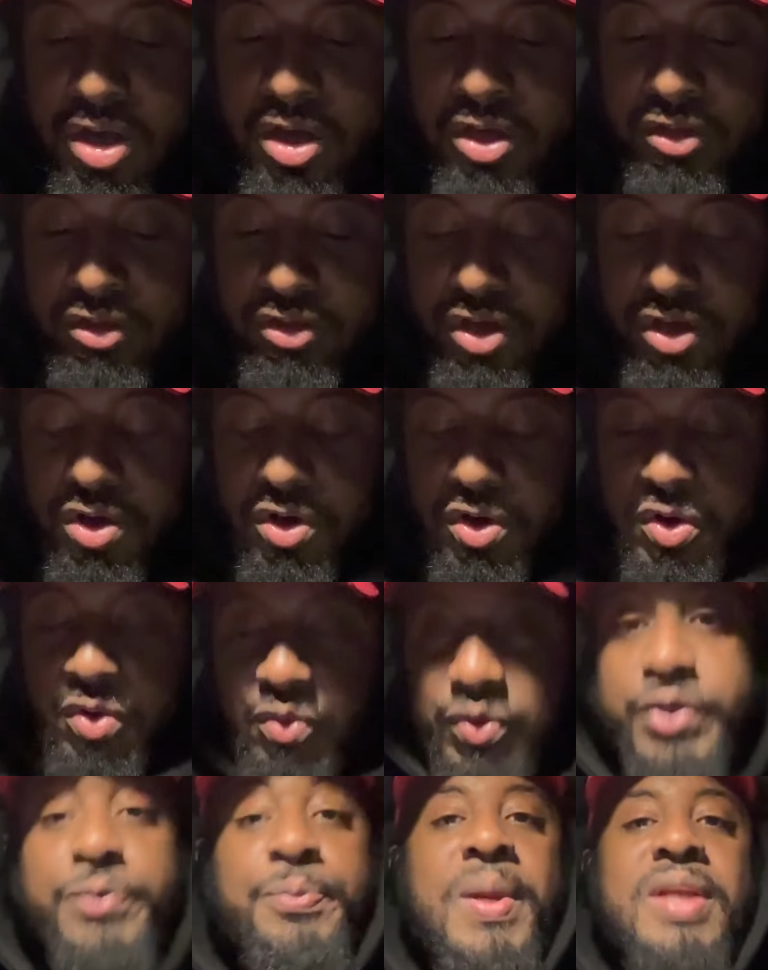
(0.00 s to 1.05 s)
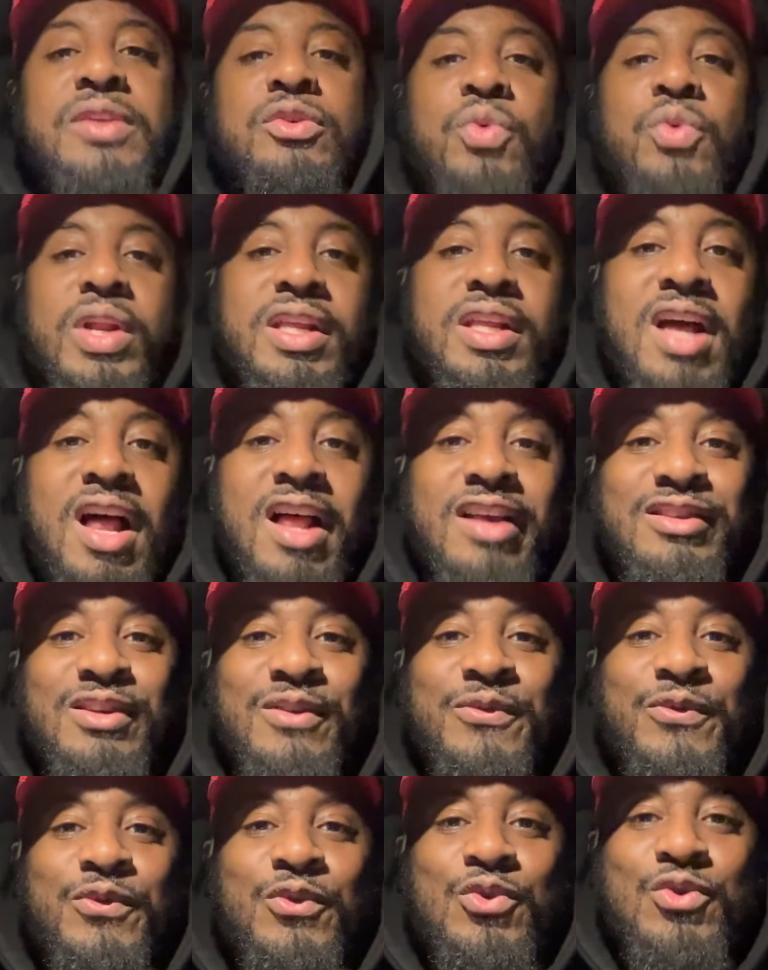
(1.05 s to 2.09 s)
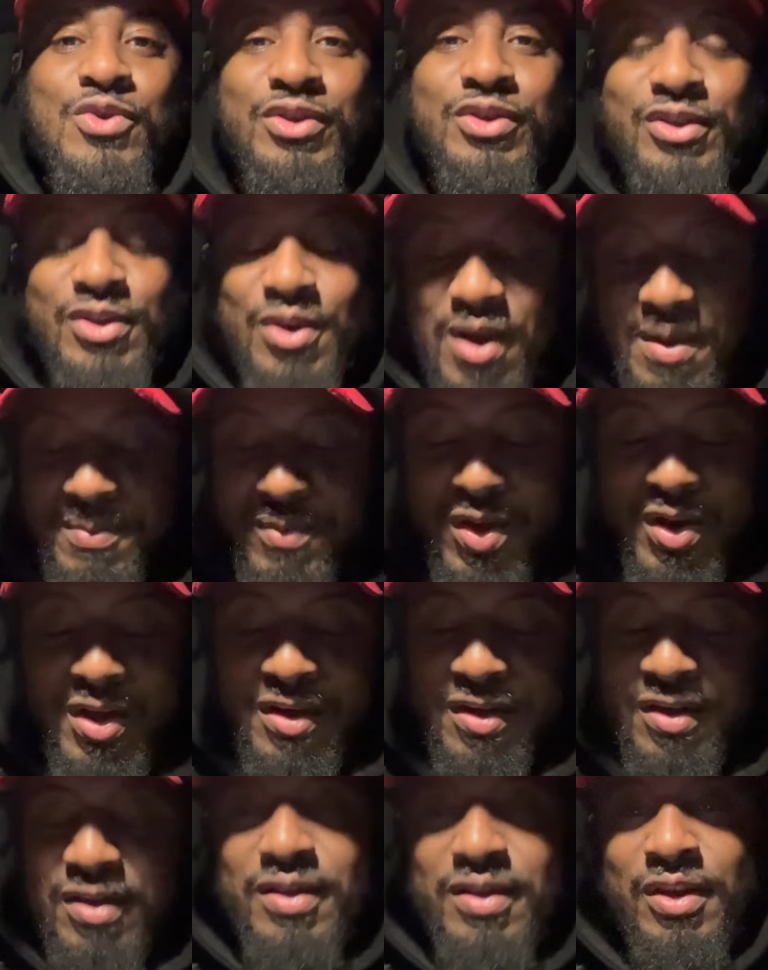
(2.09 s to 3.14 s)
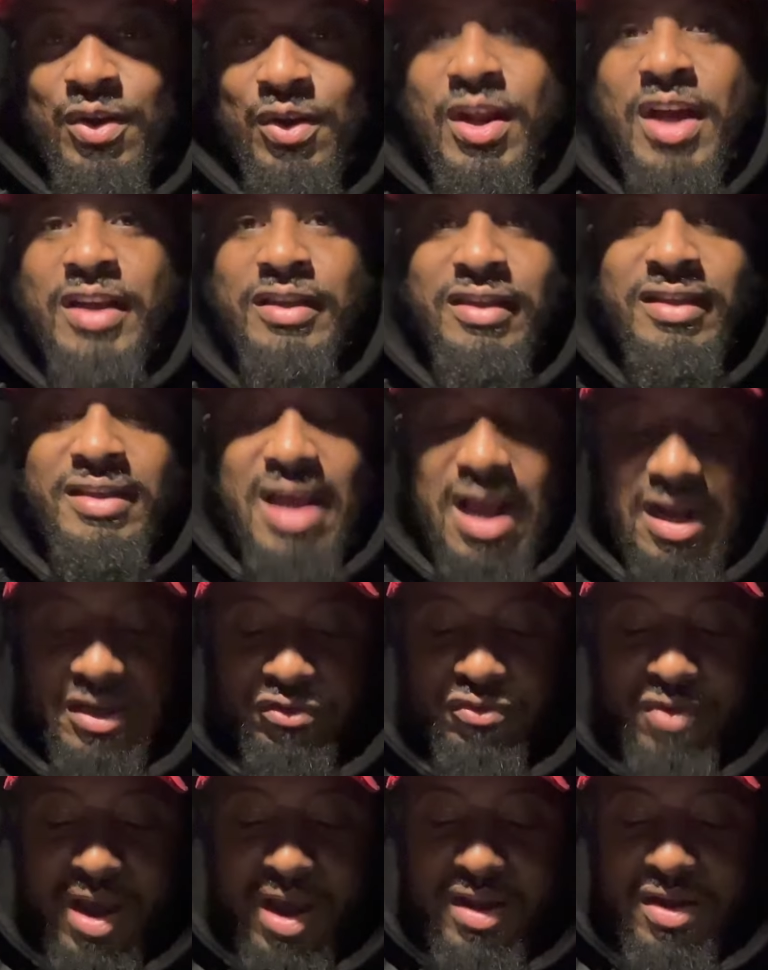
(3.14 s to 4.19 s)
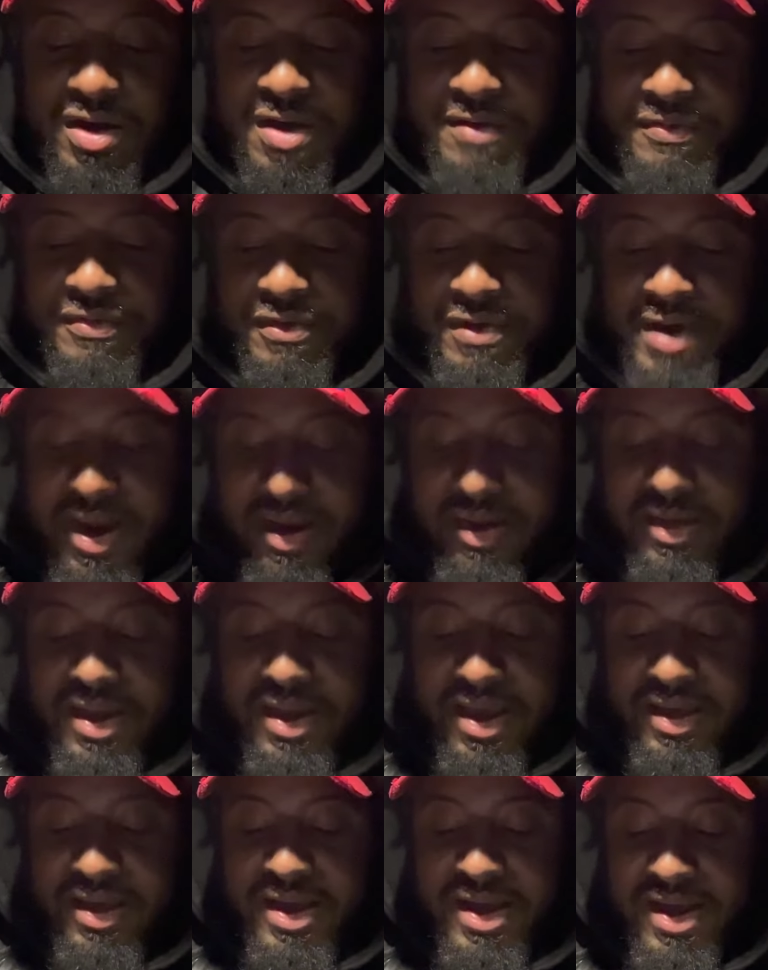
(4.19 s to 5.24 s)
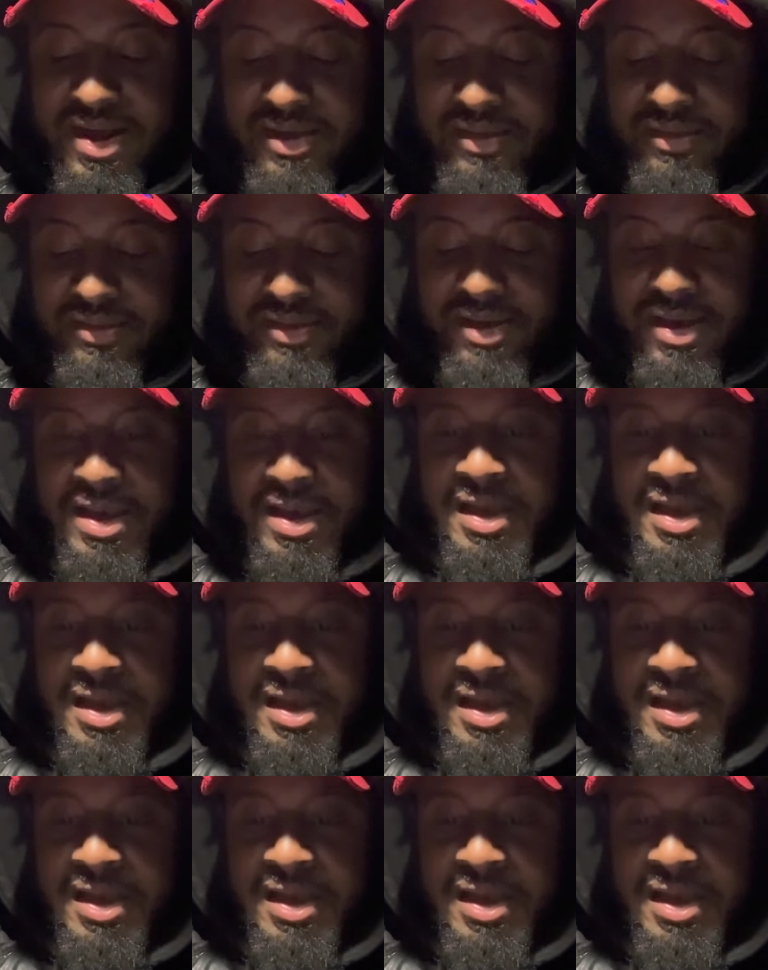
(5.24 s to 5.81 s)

So we spent $20 on food. So I'm going to, you know, that's a tax write-off right there, guys.